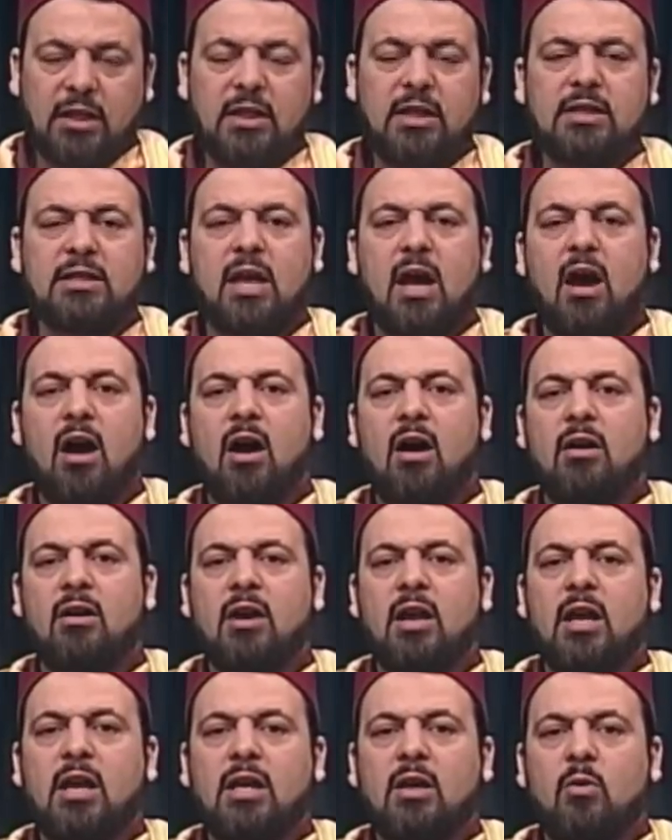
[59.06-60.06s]
These are
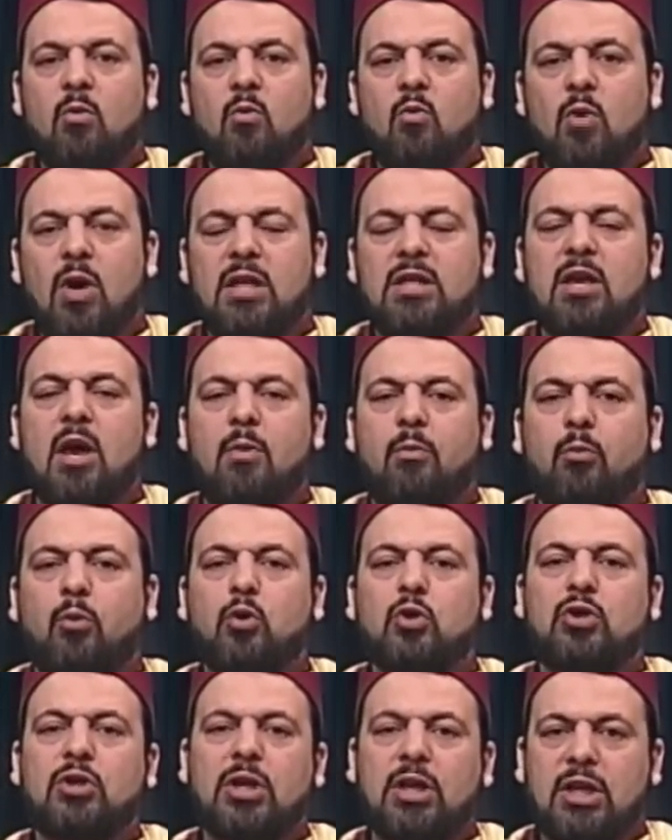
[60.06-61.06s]
what a
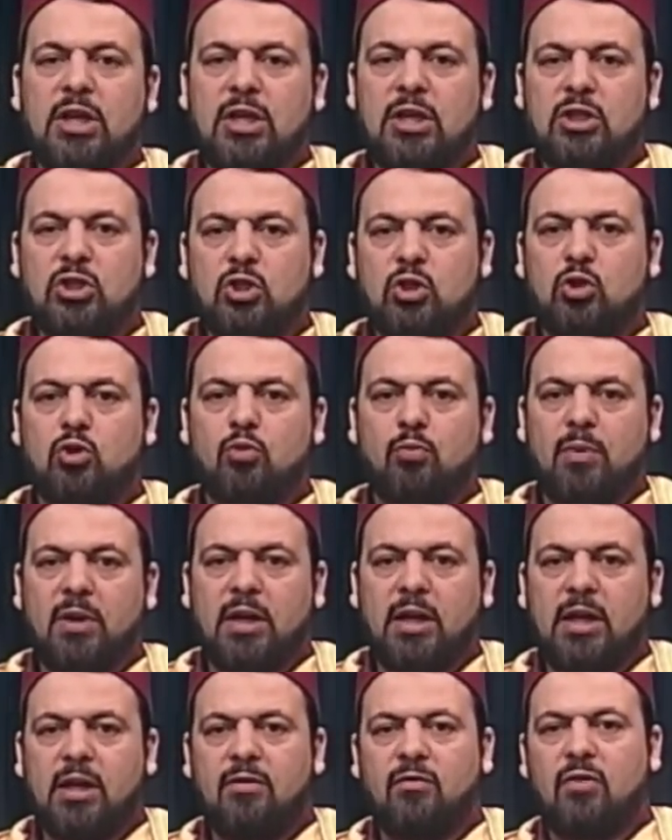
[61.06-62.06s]
person needs to
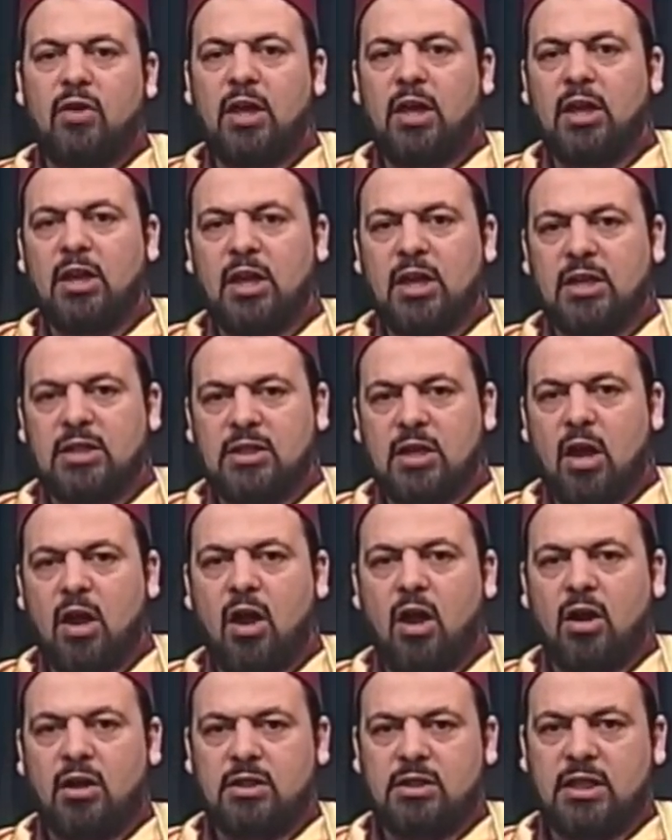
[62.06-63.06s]
believe in his
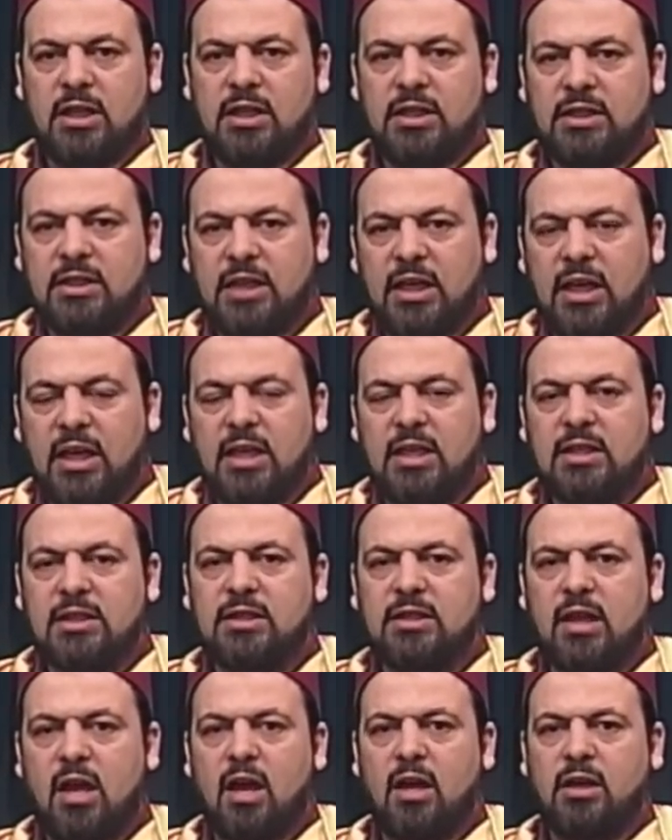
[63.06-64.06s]
heart is the
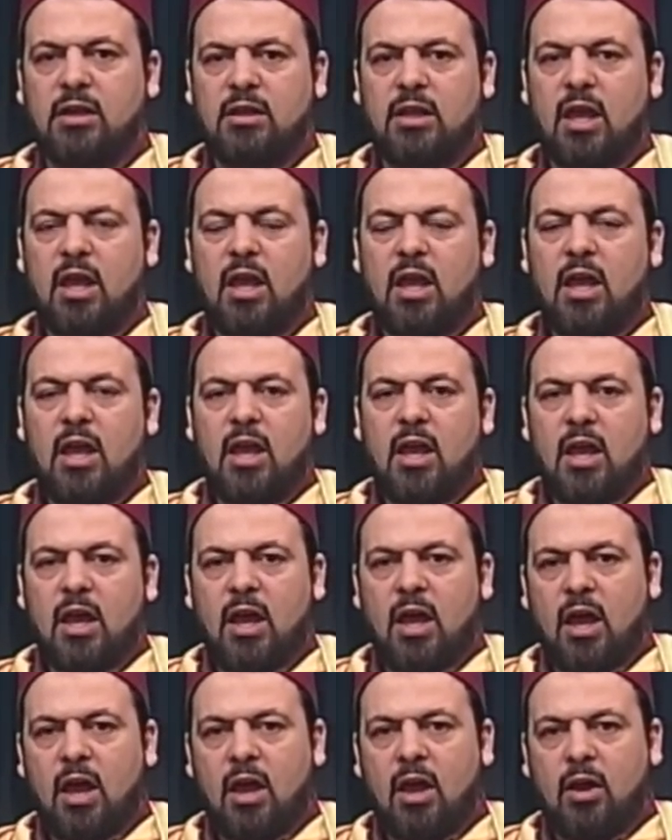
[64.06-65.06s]
inside
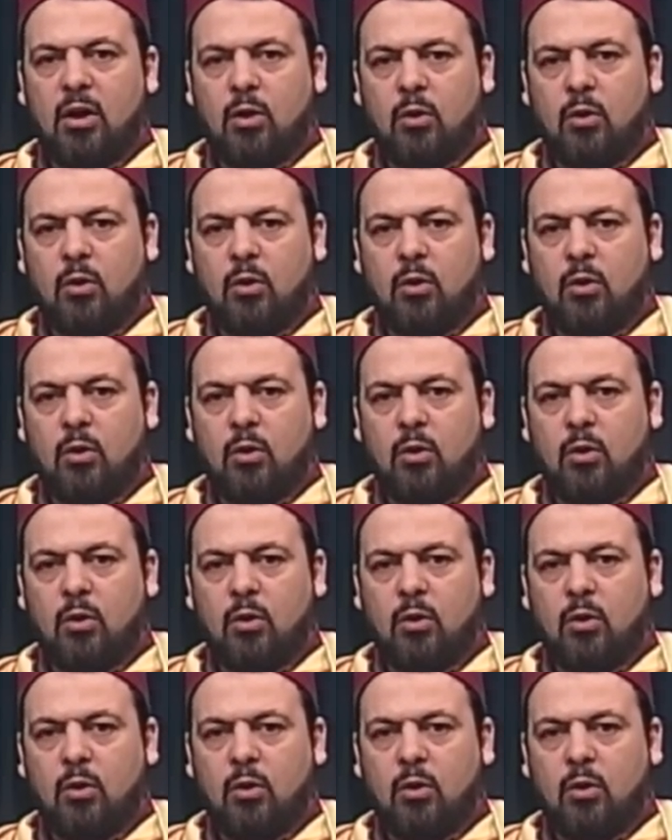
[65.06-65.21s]
uh,